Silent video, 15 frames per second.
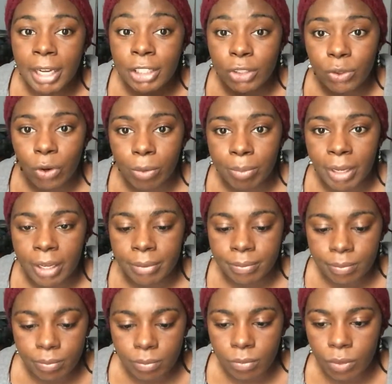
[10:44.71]
escort
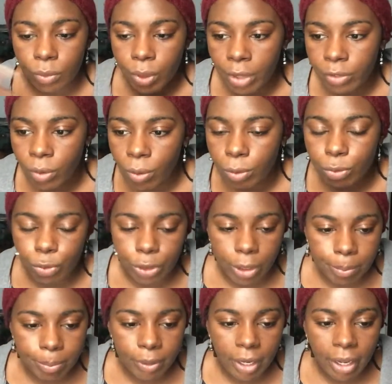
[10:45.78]
me throughout the whole
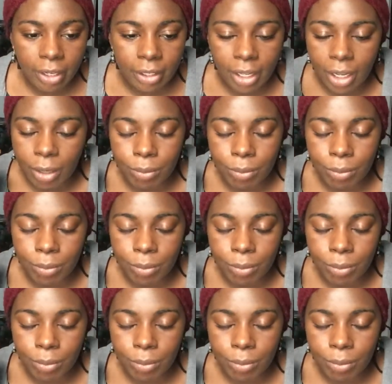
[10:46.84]
trip, and